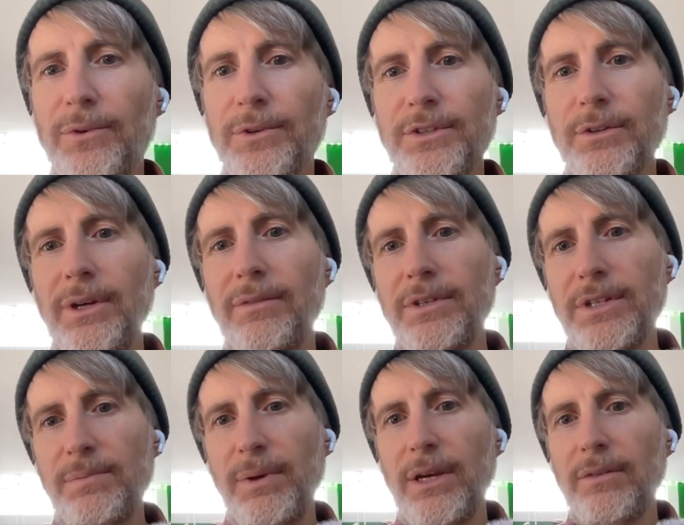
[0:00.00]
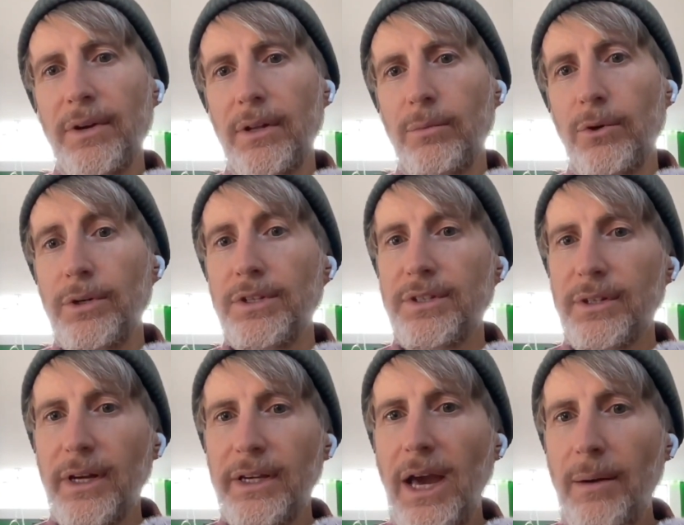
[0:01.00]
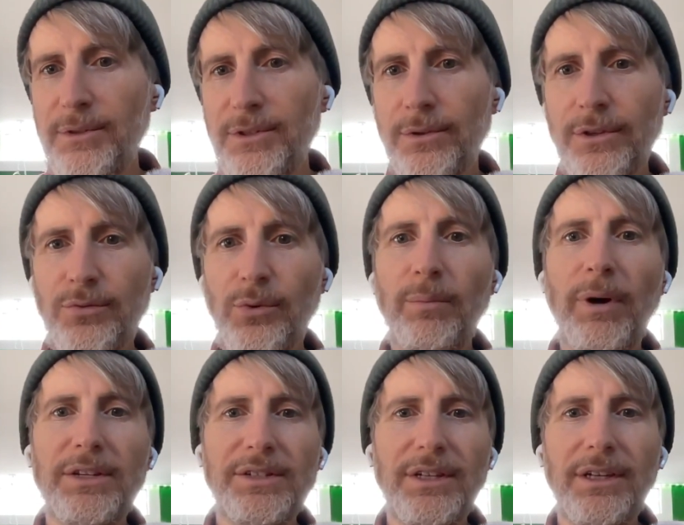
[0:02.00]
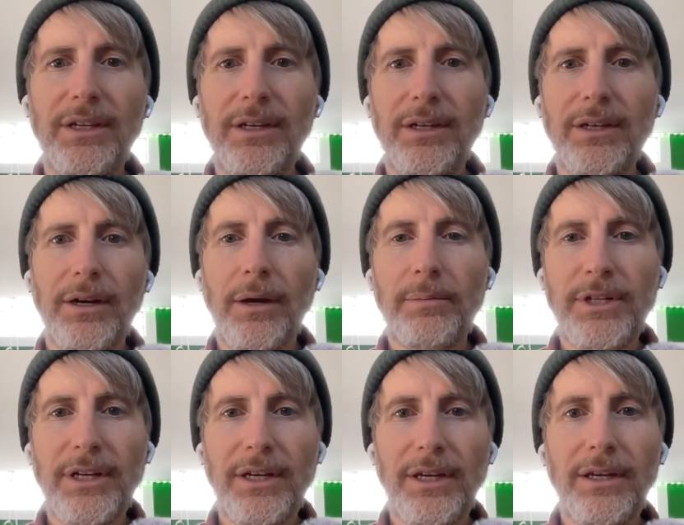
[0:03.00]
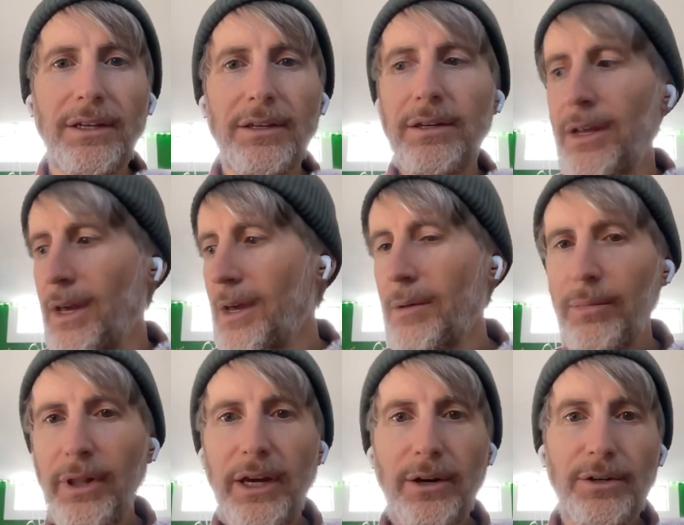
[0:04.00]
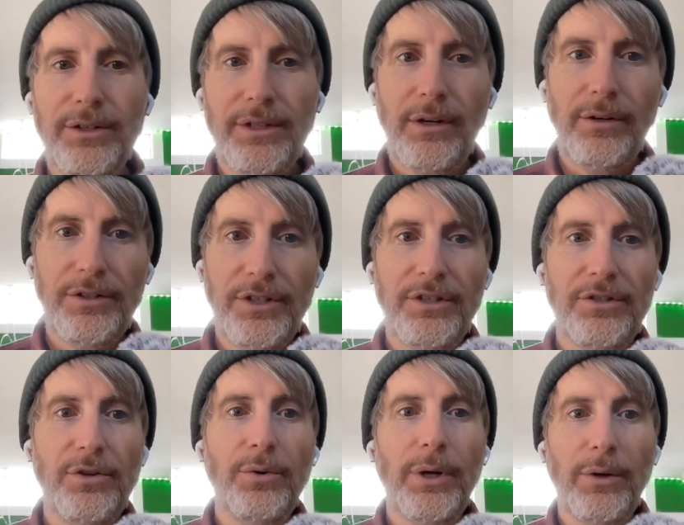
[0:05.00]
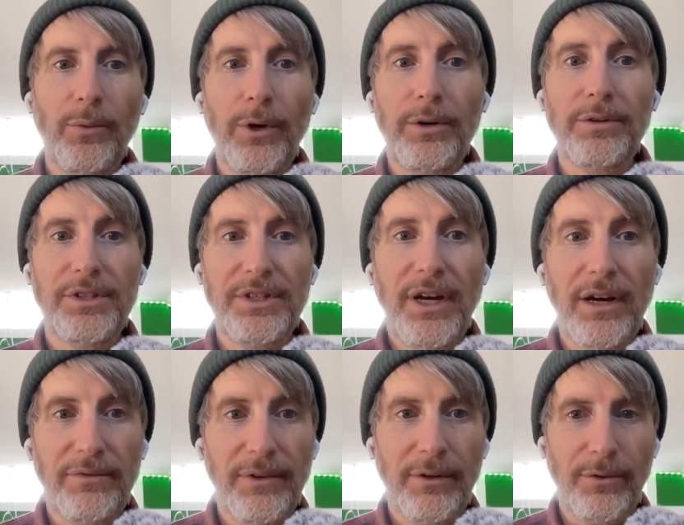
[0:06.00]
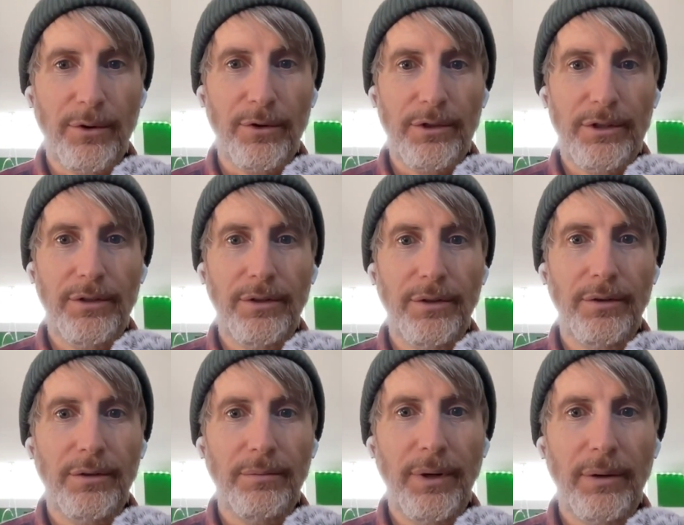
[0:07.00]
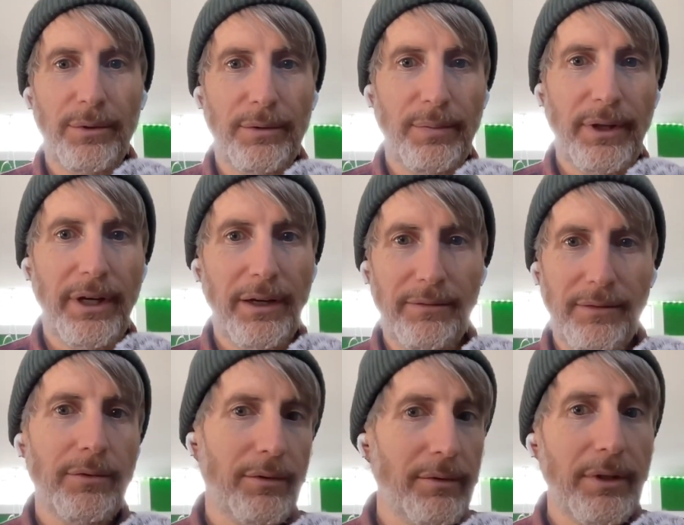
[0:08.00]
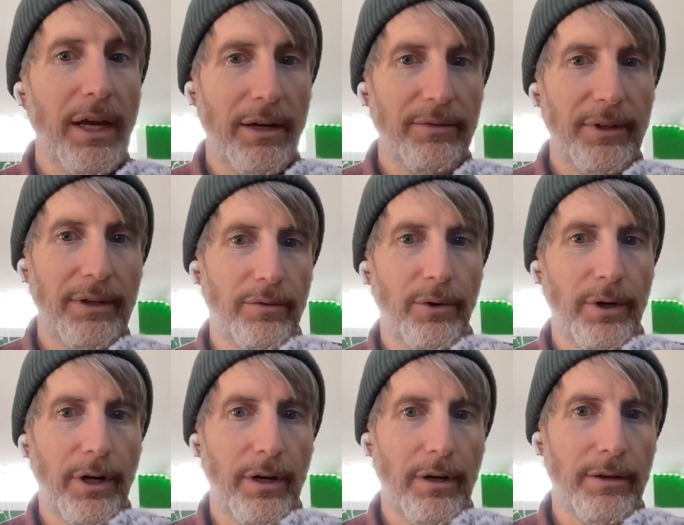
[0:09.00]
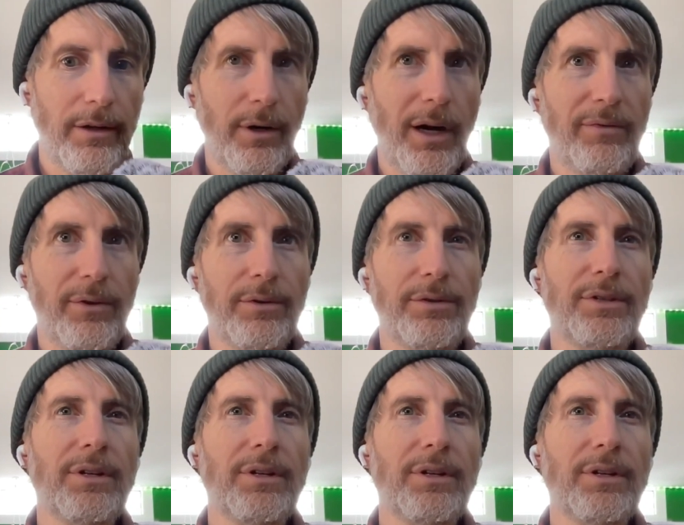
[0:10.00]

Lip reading: So even just being available in select app stores, we might see an uptick in players that are just doing weird stuff in order to be able to play natively Fortnite on their iPhones.